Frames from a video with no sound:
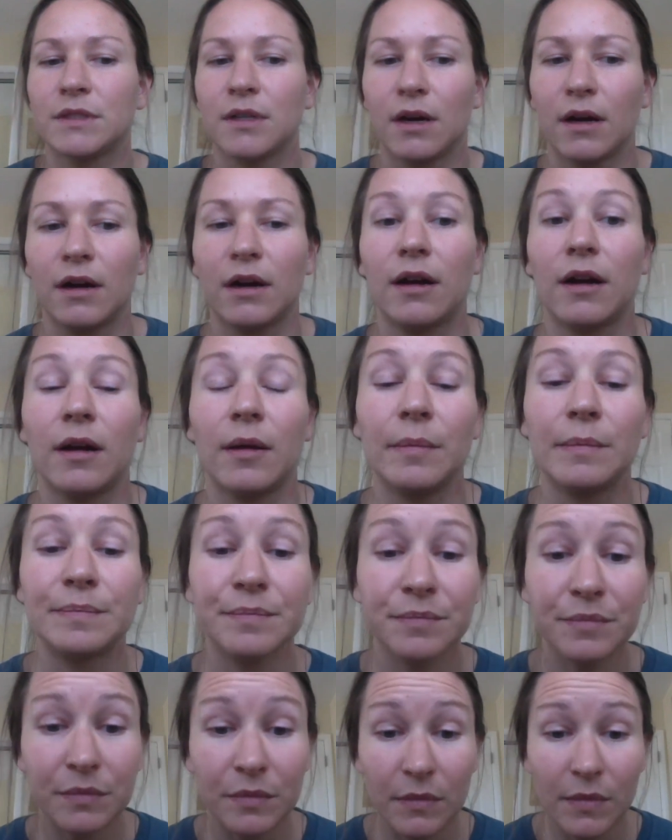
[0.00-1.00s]

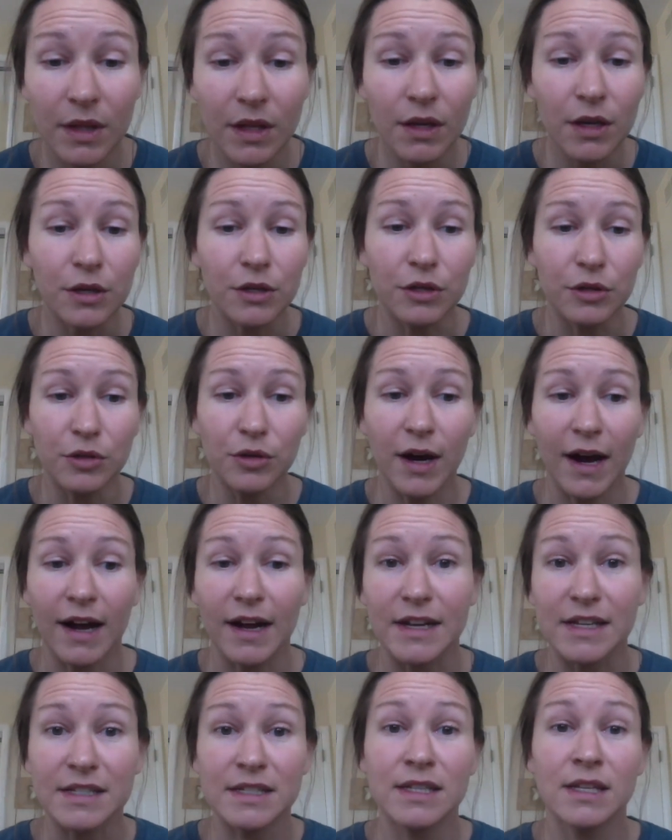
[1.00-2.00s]
You
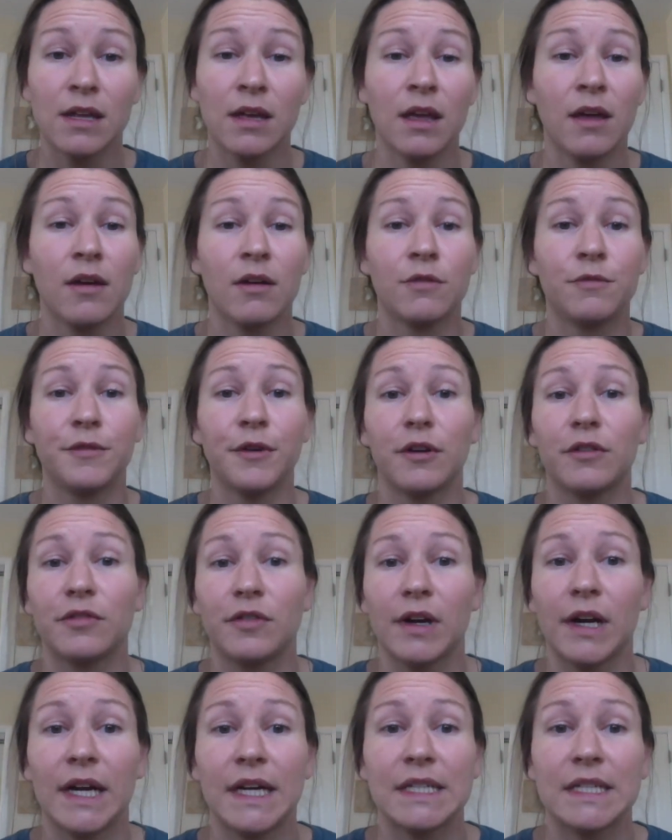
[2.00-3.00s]
guys feel
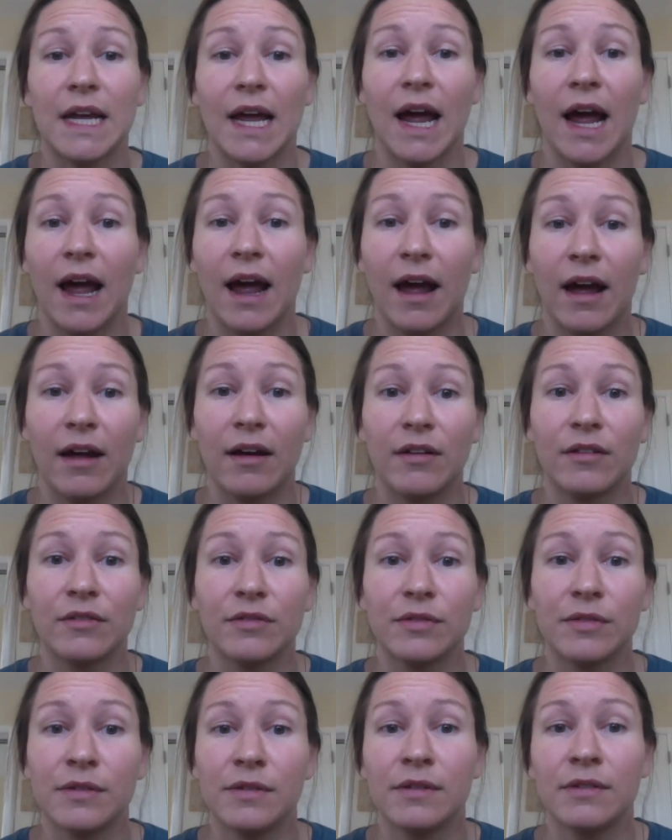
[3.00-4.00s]
free to
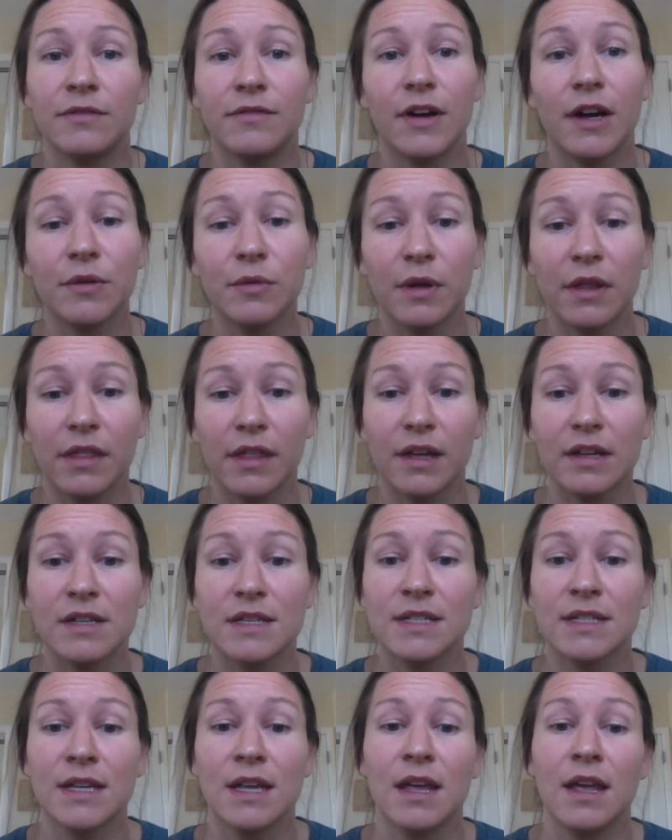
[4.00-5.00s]
have fun with
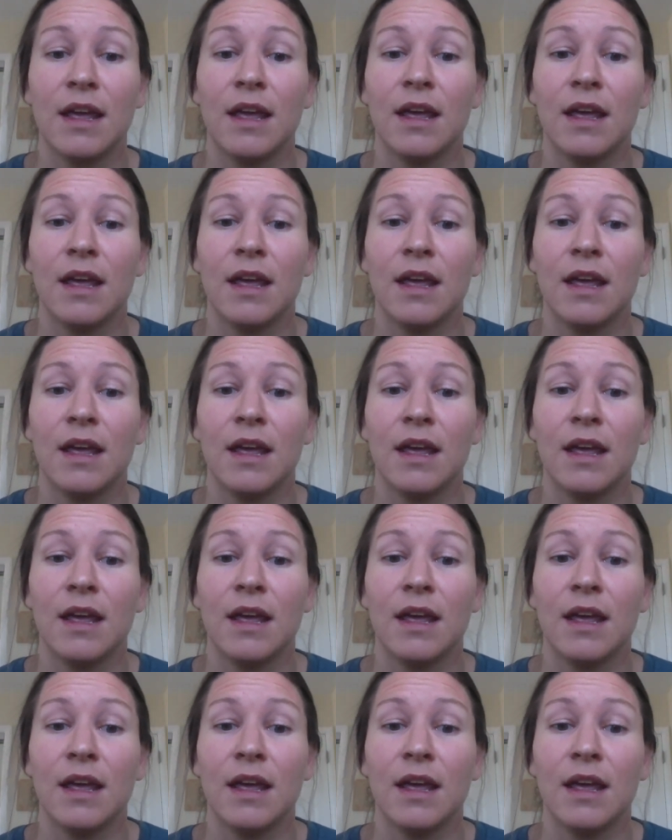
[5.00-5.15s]
this.